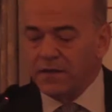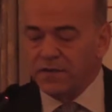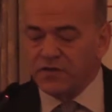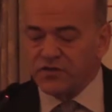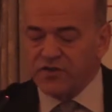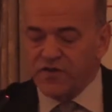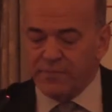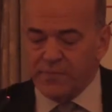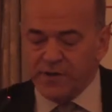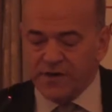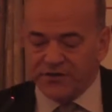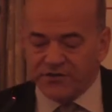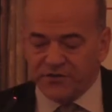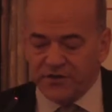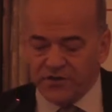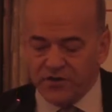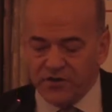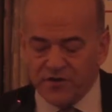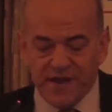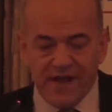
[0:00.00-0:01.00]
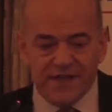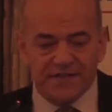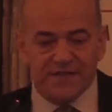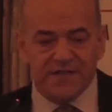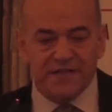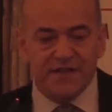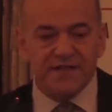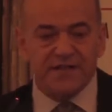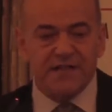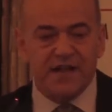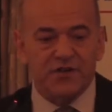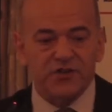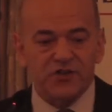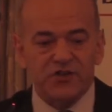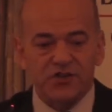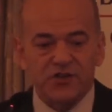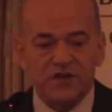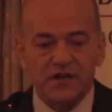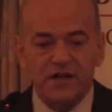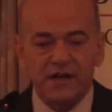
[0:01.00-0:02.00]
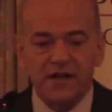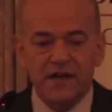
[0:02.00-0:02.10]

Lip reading: The Chief Minister during yesterday's lunch